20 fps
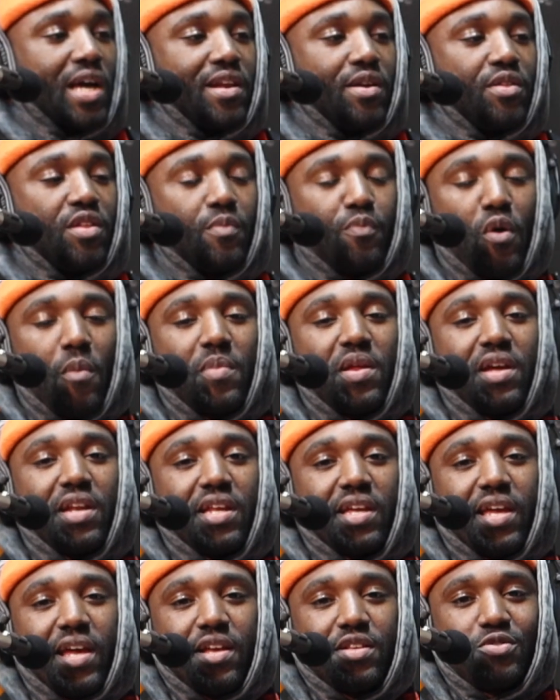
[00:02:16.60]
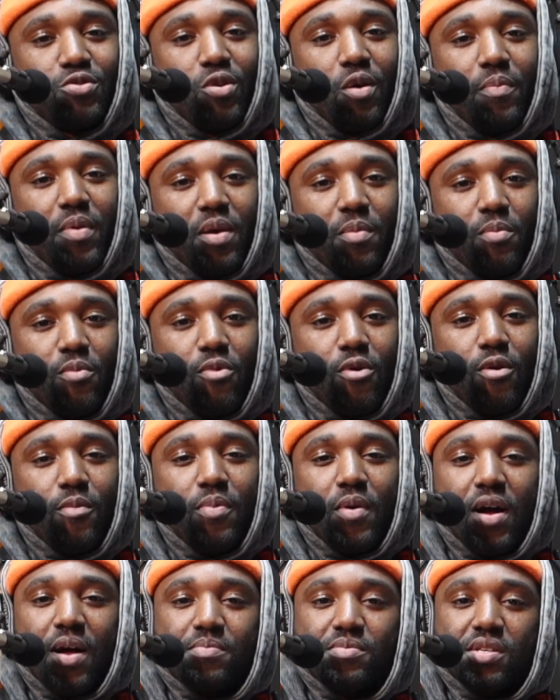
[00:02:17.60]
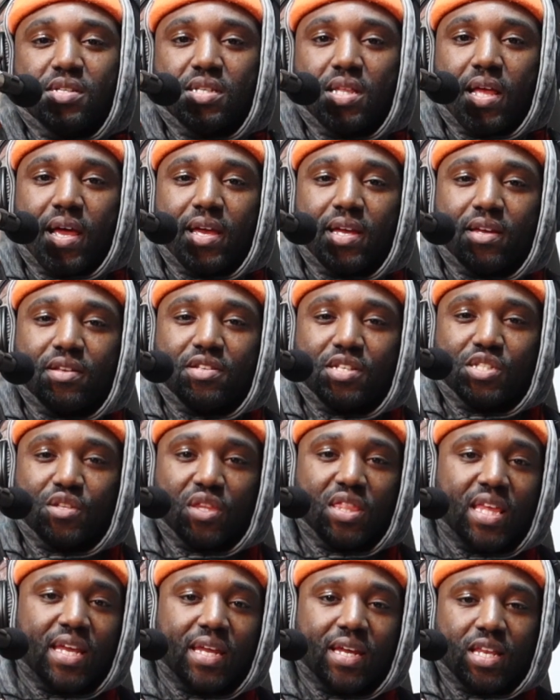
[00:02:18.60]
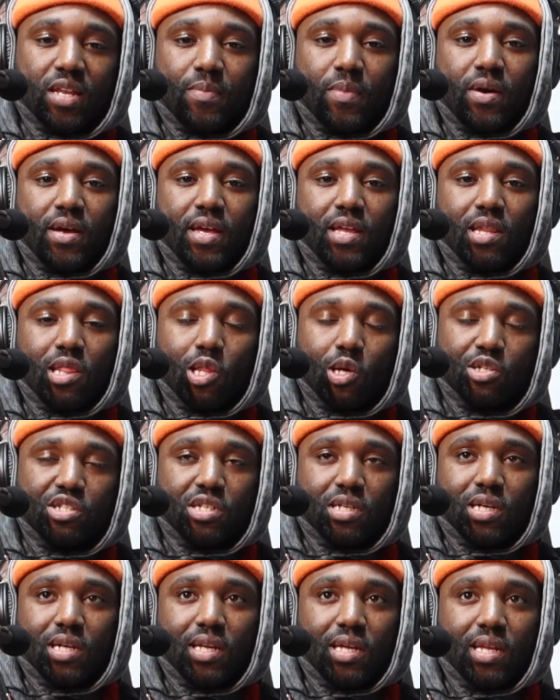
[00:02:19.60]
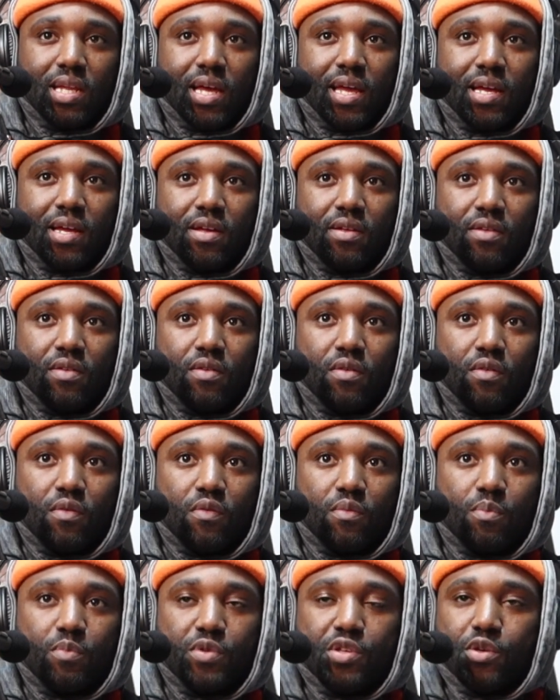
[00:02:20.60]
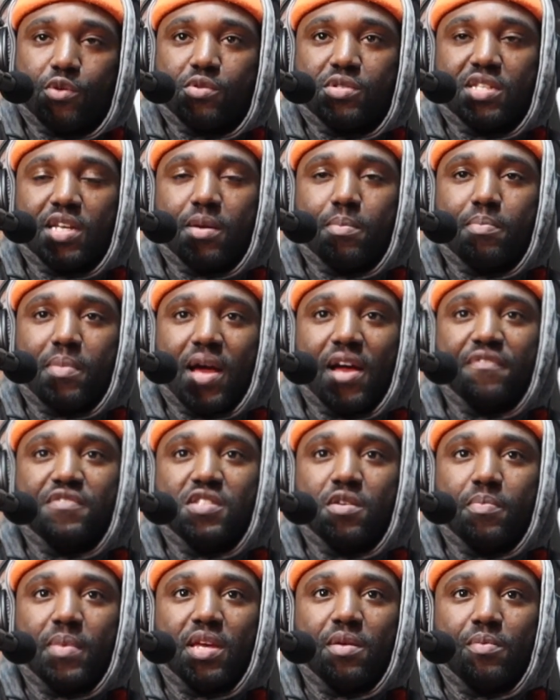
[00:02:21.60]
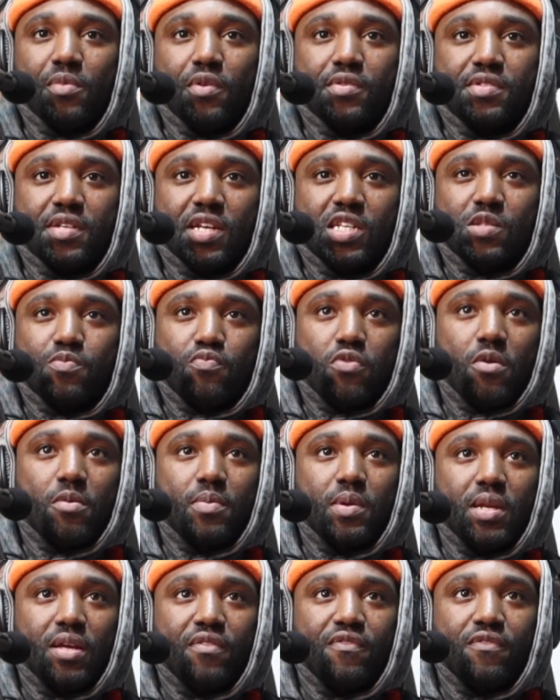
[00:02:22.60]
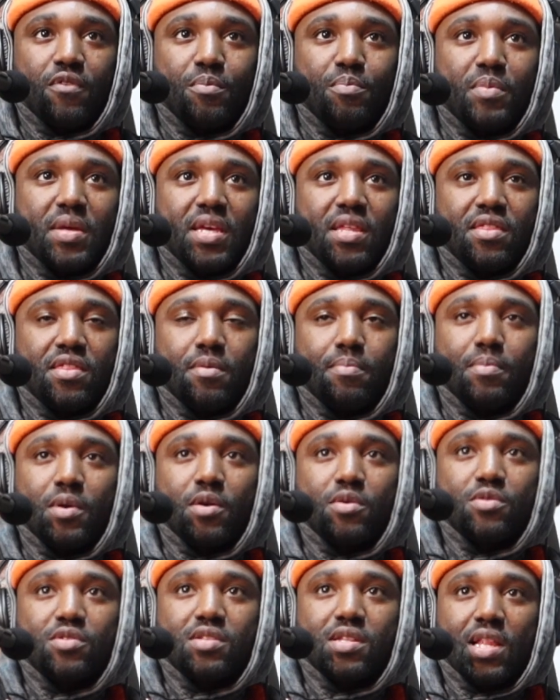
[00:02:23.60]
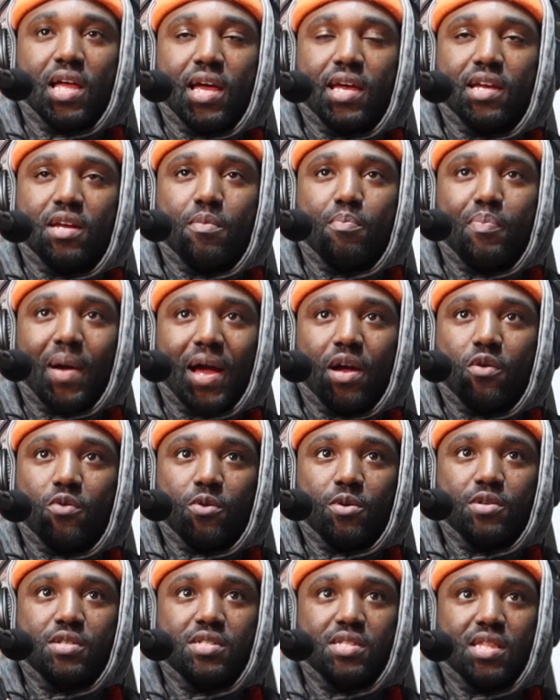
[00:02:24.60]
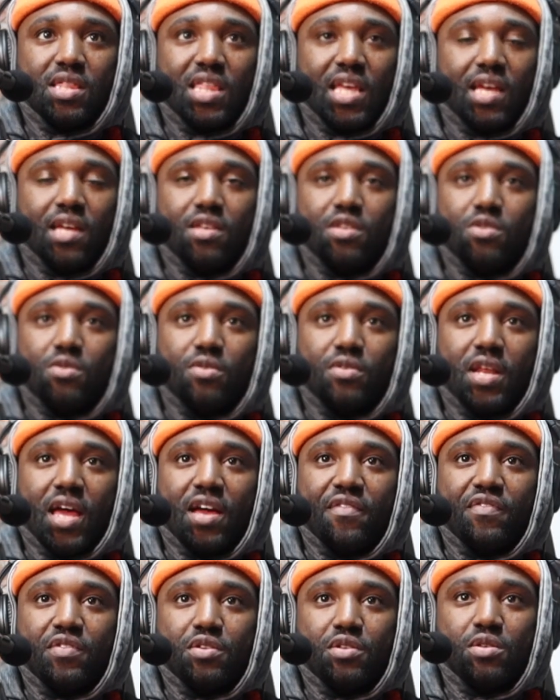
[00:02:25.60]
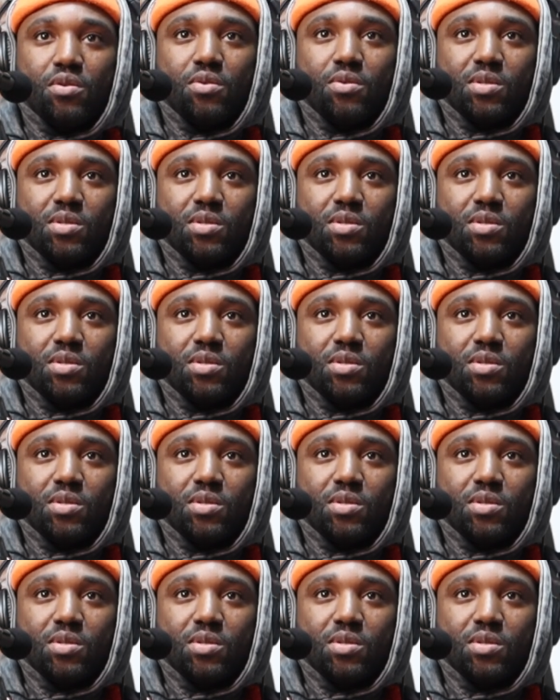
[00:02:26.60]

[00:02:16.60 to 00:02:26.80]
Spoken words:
I know they're probably going to get into it a bit more, but I'm just like, just thinking about it logically, like, using math to make music is probably, for me, the most, like, backwards thing you could ever do.